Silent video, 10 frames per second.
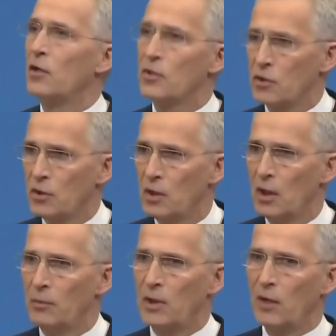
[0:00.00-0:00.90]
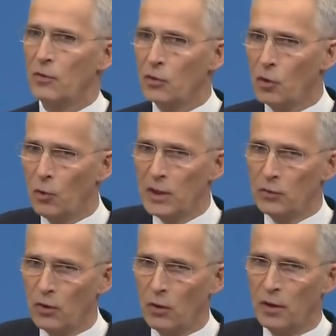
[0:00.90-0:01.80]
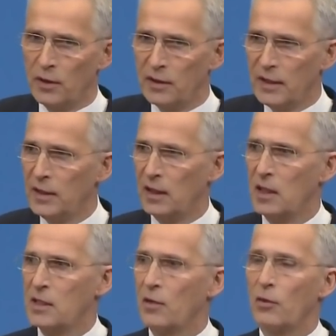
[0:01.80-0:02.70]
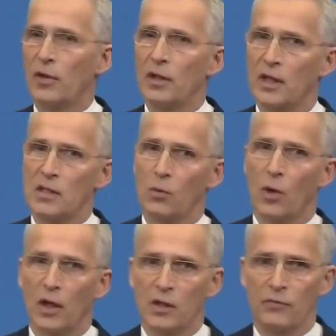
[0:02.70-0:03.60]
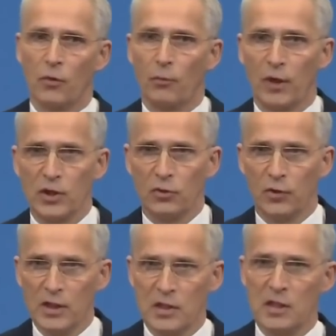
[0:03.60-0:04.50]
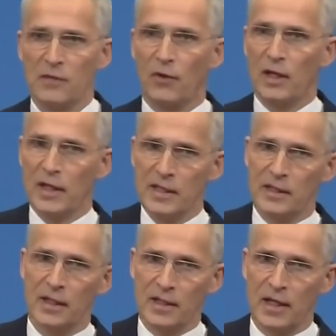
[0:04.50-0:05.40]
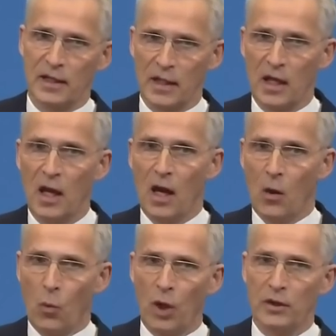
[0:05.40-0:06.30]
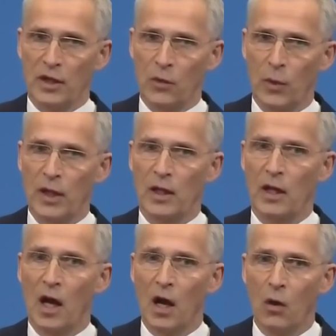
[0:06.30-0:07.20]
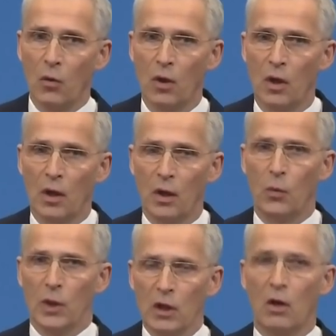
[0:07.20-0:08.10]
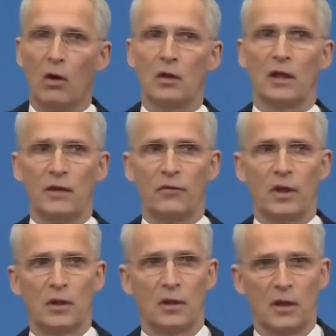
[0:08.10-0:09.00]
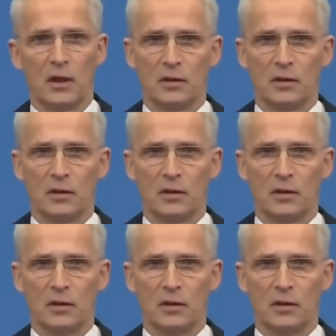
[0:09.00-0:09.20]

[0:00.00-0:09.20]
an answer. But I will not go into the, the details. I don't think that's wise for operational reasons if I listed exactly what and when and how. Uh, we are delivering